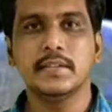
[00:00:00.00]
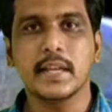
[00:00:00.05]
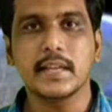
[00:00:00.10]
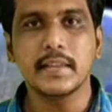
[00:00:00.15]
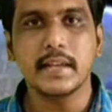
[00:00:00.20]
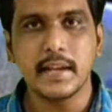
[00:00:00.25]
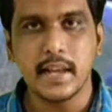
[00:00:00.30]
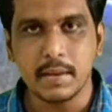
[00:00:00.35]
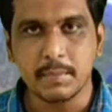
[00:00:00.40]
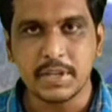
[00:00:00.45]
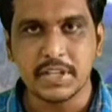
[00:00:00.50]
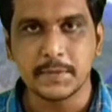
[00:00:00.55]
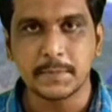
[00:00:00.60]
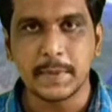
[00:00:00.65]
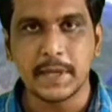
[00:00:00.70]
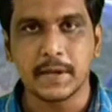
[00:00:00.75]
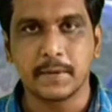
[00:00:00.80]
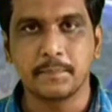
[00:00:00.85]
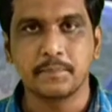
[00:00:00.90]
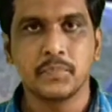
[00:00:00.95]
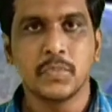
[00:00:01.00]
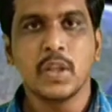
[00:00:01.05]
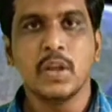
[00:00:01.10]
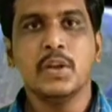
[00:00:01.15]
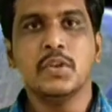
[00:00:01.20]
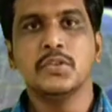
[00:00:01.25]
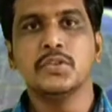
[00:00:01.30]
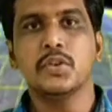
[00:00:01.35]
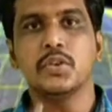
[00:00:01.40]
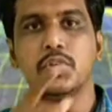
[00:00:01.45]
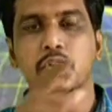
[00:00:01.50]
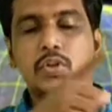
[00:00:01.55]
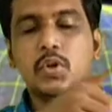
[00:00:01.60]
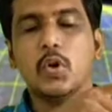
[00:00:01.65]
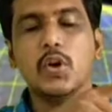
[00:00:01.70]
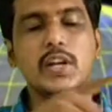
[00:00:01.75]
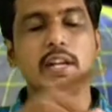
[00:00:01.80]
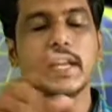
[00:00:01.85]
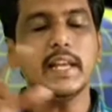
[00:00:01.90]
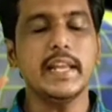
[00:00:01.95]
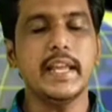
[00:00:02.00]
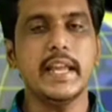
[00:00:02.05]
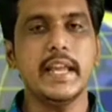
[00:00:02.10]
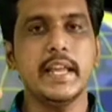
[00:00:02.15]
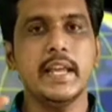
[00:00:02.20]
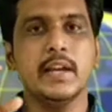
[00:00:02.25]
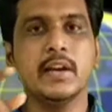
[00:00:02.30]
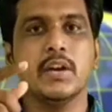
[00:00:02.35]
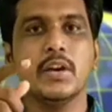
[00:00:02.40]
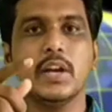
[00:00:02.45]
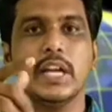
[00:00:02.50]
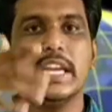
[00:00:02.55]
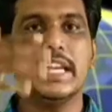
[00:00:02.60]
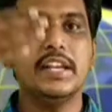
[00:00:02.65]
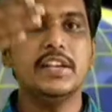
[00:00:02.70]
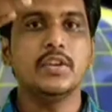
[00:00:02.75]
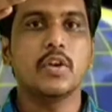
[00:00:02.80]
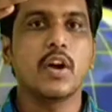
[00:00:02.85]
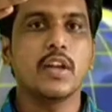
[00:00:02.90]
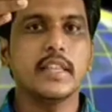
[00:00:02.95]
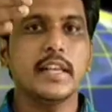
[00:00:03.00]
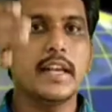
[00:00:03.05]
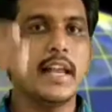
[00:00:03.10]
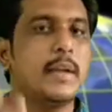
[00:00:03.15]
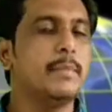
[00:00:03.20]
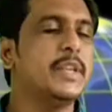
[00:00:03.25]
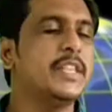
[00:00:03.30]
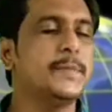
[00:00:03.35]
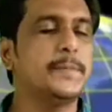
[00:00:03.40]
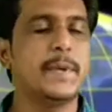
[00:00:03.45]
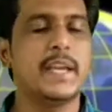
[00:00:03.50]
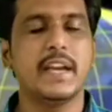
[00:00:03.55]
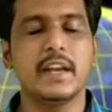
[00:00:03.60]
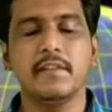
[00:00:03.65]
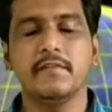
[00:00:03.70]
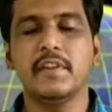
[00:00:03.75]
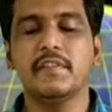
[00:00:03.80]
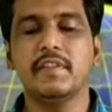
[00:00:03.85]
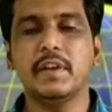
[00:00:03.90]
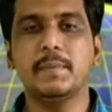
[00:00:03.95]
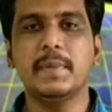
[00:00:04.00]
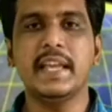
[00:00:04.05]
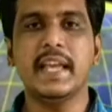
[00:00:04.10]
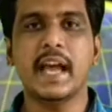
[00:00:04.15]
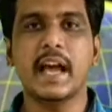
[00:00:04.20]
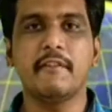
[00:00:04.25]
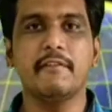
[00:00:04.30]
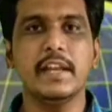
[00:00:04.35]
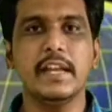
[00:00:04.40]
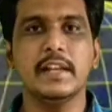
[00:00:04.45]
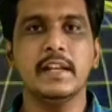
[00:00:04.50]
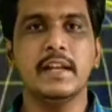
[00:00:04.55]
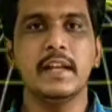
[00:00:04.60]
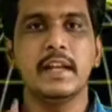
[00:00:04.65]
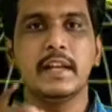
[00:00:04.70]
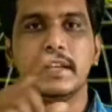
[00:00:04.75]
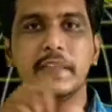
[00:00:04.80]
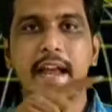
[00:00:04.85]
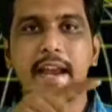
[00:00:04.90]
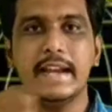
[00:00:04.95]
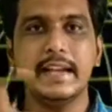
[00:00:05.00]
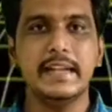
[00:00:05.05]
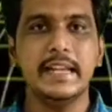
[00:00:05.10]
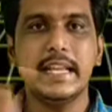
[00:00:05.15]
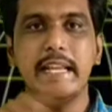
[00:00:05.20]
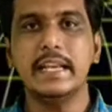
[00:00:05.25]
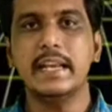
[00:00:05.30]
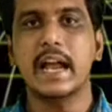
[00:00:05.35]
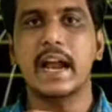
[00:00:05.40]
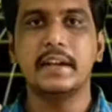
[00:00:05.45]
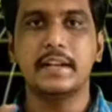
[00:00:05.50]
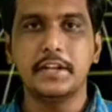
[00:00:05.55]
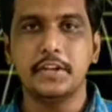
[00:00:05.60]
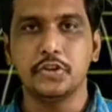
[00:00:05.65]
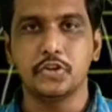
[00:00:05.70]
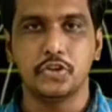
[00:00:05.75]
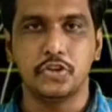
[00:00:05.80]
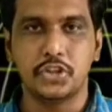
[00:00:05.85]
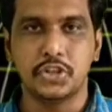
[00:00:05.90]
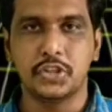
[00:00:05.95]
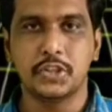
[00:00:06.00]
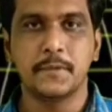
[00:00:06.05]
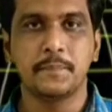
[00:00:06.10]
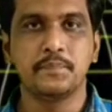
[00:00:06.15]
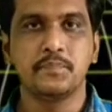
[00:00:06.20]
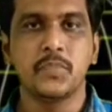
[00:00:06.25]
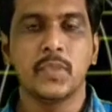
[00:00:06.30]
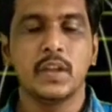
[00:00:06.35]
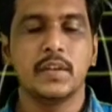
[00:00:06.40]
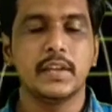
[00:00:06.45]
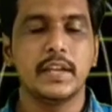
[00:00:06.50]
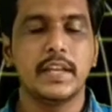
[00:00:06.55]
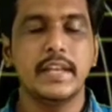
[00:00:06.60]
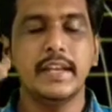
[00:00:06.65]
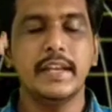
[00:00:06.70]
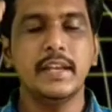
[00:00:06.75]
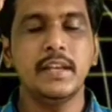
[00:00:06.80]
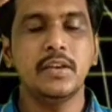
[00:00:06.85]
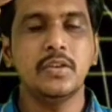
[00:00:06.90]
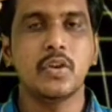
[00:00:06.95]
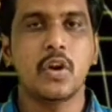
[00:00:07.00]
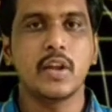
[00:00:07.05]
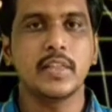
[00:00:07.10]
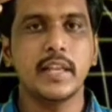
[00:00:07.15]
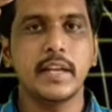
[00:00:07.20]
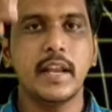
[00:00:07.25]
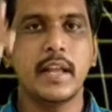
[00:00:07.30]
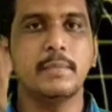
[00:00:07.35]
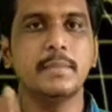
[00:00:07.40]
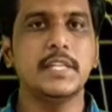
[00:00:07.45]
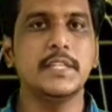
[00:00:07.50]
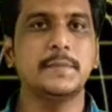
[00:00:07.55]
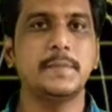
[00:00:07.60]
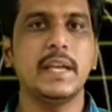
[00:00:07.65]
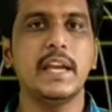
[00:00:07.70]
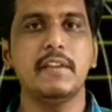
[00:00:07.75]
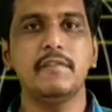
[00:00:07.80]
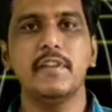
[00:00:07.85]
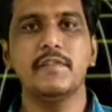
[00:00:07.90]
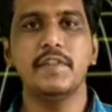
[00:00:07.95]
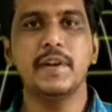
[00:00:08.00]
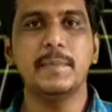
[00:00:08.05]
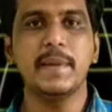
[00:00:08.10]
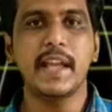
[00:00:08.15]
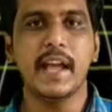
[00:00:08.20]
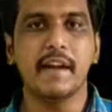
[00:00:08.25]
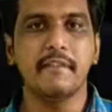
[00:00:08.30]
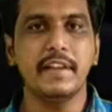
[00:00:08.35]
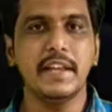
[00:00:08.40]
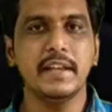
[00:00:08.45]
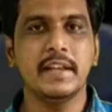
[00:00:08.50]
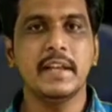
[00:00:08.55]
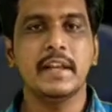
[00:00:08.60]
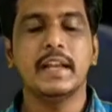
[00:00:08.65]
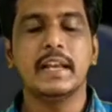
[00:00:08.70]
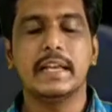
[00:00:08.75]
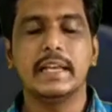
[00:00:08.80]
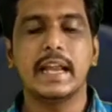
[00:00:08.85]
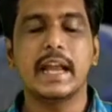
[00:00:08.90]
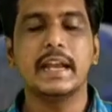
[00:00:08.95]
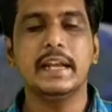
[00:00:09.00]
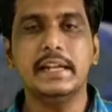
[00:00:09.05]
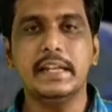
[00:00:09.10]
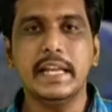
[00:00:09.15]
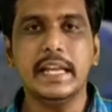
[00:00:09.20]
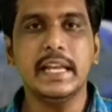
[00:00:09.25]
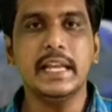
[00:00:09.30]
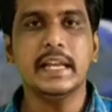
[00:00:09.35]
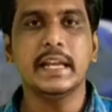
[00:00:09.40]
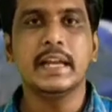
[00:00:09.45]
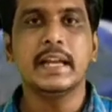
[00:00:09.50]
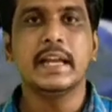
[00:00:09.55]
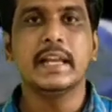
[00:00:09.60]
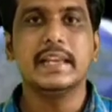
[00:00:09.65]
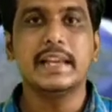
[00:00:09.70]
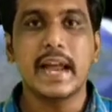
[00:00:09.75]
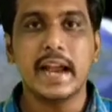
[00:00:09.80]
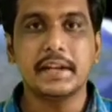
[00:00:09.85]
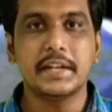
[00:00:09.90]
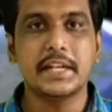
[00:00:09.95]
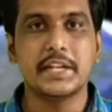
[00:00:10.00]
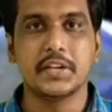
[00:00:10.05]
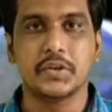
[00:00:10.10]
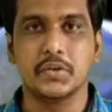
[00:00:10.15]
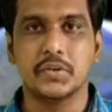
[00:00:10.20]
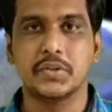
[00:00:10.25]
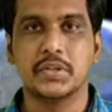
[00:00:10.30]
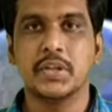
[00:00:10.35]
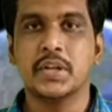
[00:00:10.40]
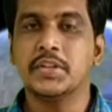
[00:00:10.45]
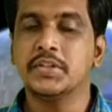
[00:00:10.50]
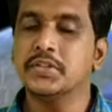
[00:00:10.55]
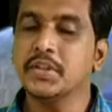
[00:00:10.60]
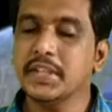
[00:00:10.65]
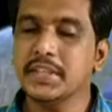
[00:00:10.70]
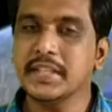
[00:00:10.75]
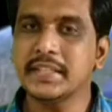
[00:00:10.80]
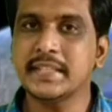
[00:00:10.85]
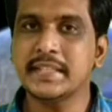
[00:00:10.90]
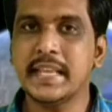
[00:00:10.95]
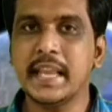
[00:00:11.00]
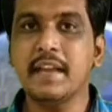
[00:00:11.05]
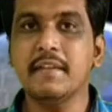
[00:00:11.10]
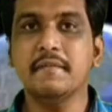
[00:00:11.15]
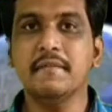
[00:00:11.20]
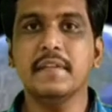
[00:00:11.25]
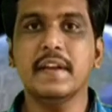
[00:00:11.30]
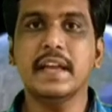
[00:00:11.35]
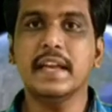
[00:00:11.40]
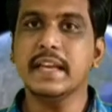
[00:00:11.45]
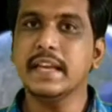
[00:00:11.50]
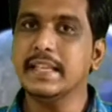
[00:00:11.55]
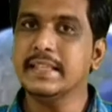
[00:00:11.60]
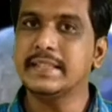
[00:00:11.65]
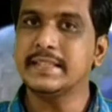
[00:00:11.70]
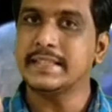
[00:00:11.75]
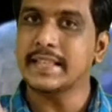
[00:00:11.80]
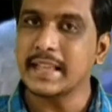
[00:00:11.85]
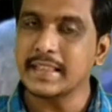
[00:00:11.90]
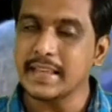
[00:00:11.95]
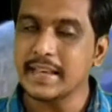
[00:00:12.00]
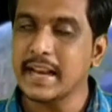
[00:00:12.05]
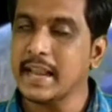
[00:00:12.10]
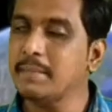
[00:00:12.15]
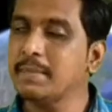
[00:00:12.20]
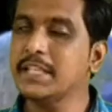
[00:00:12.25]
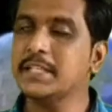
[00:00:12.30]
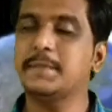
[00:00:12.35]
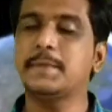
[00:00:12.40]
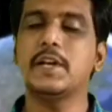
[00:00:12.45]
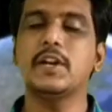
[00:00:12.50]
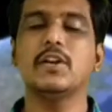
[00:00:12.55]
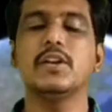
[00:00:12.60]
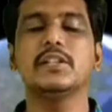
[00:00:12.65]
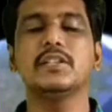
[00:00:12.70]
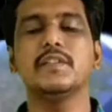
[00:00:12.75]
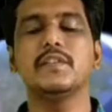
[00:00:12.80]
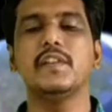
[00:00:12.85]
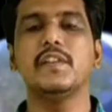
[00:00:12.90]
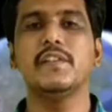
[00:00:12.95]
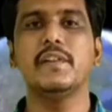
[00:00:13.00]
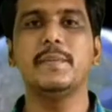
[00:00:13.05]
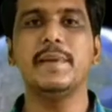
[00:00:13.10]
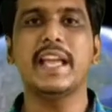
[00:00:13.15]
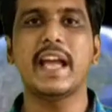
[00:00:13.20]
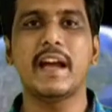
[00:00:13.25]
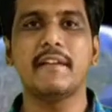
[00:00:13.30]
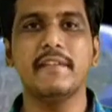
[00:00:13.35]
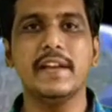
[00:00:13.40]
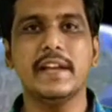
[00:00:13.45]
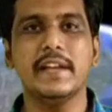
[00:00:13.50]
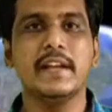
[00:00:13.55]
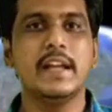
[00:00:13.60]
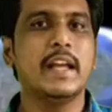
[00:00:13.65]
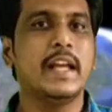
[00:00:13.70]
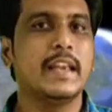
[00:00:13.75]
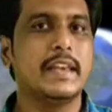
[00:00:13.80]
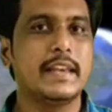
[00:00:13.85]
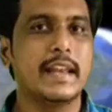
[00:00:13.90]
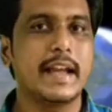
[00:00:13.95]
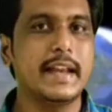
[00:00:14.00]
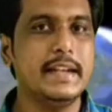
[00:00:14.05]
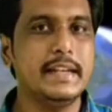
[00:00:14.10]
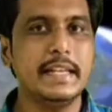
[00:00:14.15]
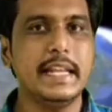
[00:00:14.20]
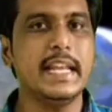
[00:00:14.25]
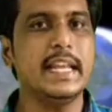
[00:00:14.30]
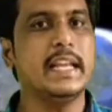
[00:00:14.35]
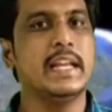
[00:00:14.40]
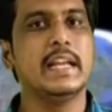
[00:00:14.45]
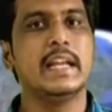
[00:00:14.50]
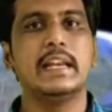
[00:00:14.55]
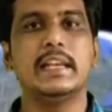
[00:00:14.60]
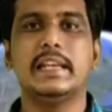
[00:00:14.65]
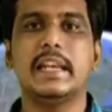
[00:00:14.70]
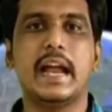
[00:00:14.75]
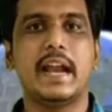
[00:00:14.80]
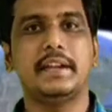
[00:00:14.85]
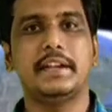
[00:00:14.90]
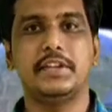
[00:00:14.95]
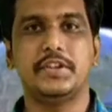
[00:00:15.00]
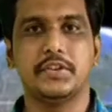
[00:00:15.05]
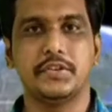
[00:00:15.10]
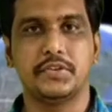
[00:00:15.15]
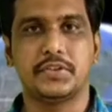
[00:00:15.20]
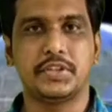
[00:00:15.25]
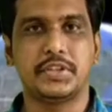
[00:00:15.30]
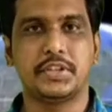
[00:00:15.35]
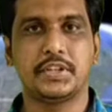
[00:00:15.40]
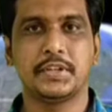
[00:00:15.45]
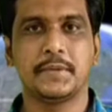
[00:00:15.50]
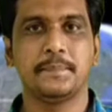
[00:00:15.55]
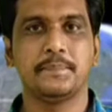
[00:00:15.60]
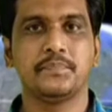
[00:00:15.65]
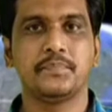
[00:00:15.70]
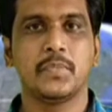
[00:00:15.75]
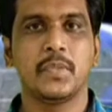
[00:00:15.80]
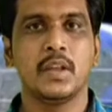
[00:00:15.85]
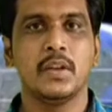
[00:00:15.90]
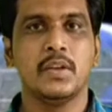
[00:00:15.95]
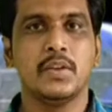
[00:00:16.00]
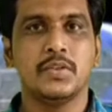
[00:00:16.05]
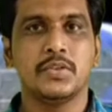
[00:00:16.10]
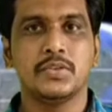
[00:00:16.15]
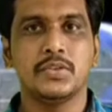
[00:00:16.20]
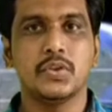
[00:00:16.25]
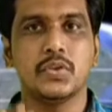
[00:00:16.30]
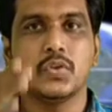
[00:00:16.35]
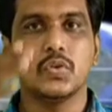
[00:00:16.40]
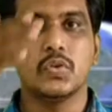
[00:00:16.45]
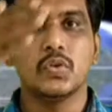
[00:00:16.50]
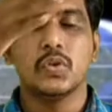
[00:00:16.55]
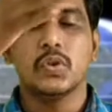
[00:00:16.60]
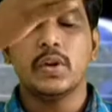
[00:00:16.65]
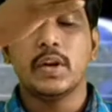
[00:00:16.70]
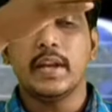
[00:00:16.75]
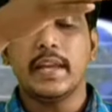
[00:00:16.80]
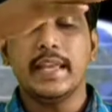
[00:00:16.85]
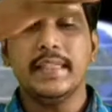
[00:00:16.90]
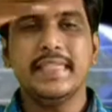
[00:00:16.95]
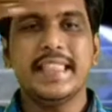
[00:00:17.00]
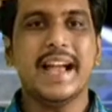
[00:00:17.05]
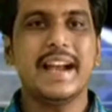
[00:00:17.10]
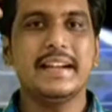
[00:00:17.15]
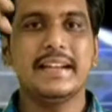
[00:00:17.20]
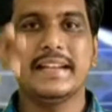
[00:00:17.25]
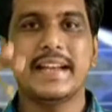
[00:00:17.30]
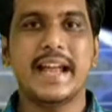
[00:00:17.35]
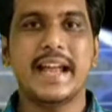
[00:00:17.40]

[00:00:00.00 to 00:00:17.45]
southern hemisphere. So totally in northern hemisphere we will be having 90 latitudes. In northern hemisphere we will be having 90 latitudes. So in the same way in southern hemisphere also we will be having 90 latitudes. So in that